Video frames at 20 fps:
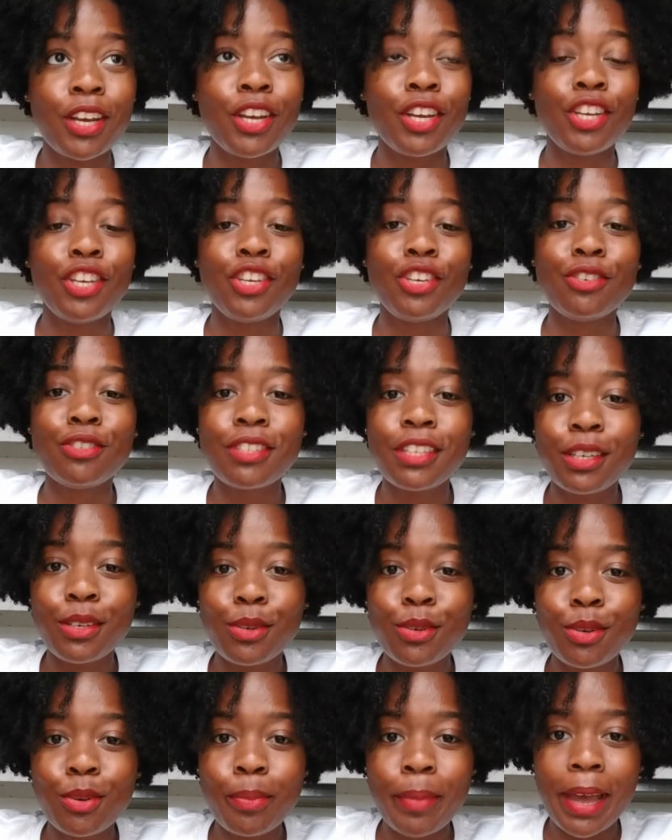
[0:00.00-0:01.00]
using
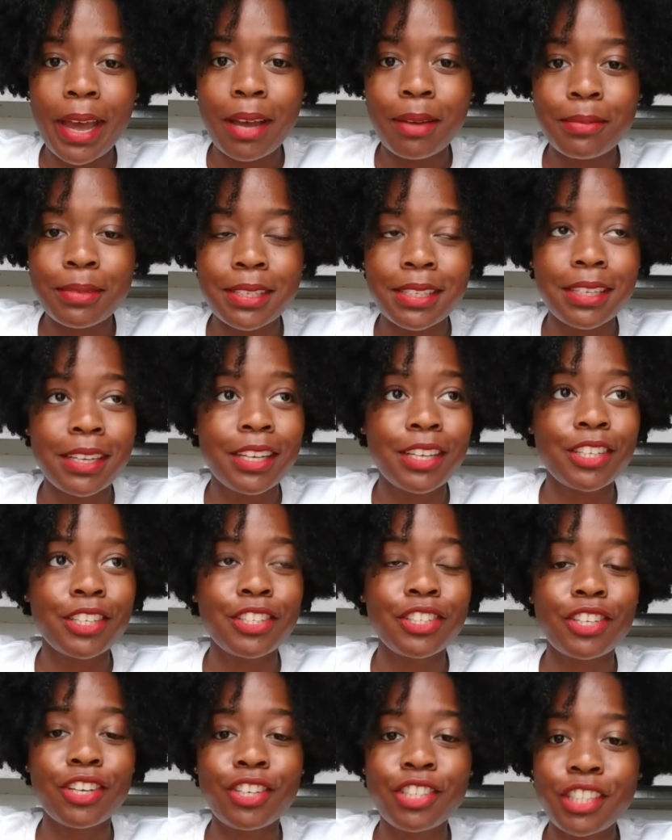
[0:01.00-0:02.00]
Google Maps,
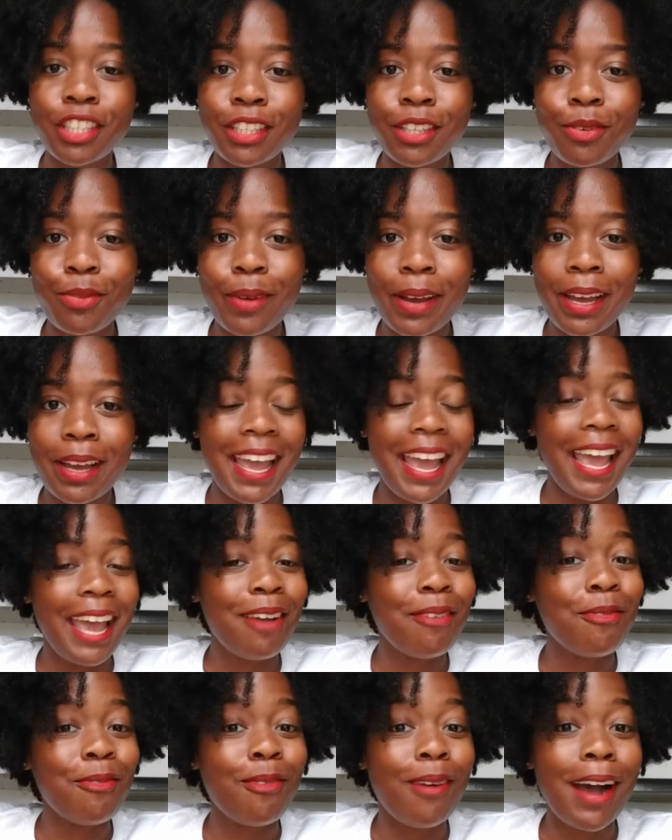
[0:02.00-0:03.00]
searching the web,
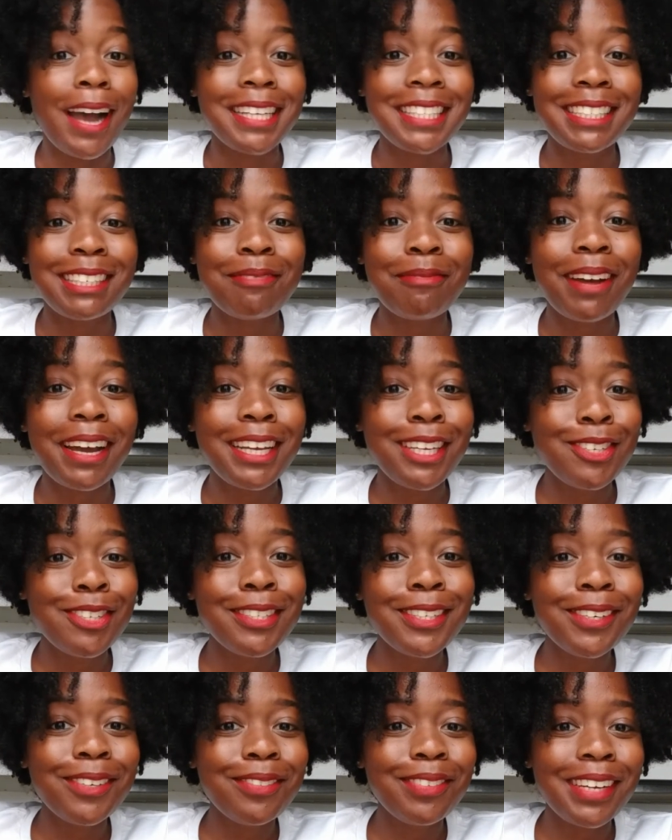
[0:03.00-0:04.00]
and watching my
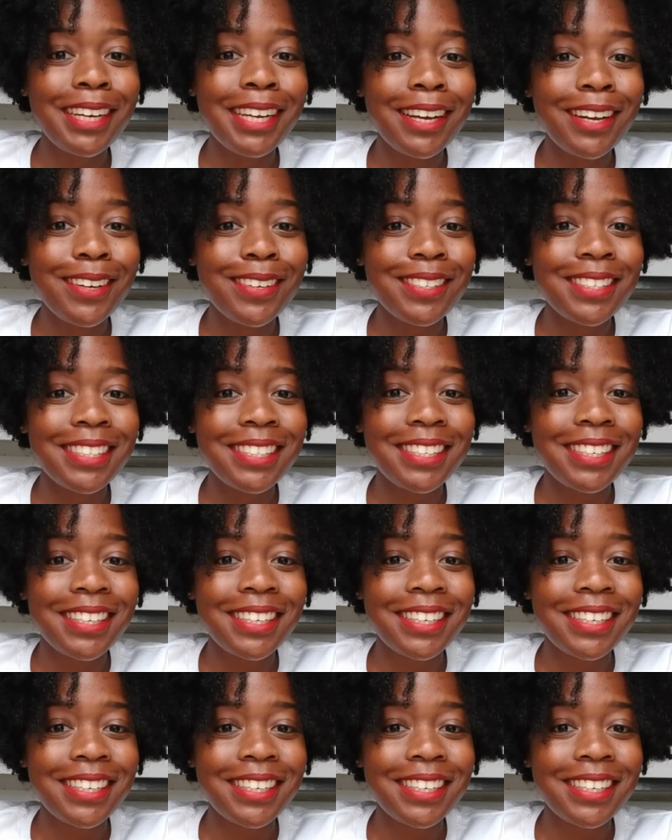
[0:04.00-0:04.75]
YouTube videos.